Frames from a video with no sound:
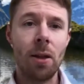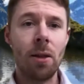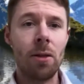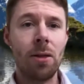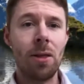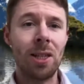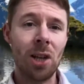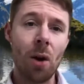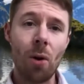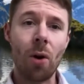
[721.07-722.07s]
there's no
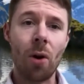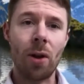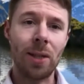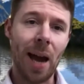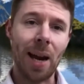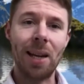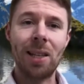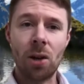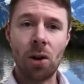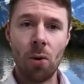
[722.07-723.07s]
longer those
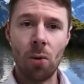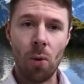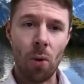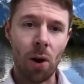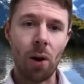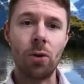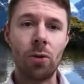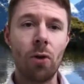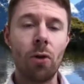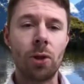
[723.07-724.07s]
analytical or closed
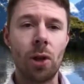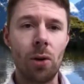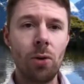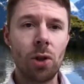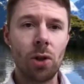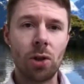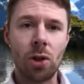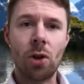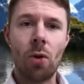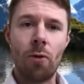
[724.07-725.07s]
form solutions to
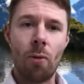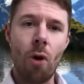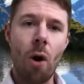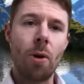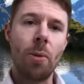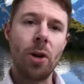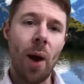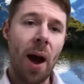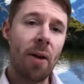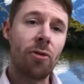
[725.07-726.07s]
solve your problem. And you
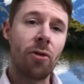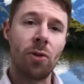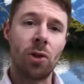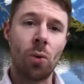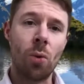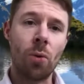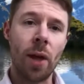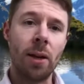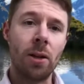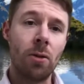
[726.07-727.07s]
have to resort
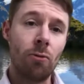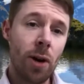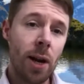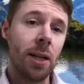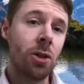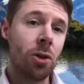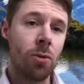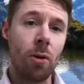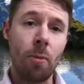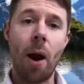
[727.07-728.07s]
then really to
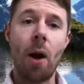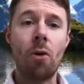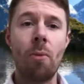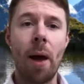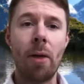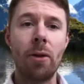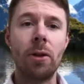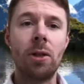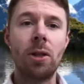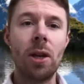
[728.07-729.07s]
numerical
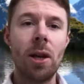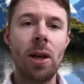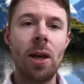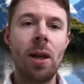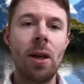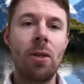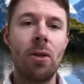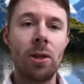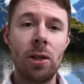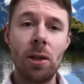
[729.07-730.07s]
methods
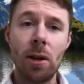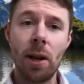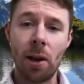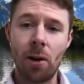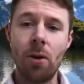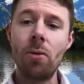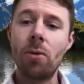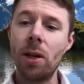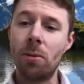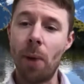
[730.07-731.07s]
that include
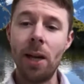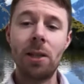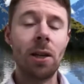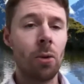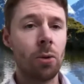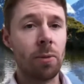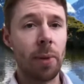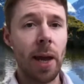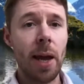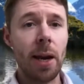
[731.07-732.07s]
these basic laws of
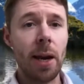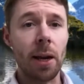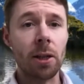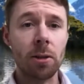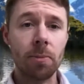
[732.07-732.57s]
mechanics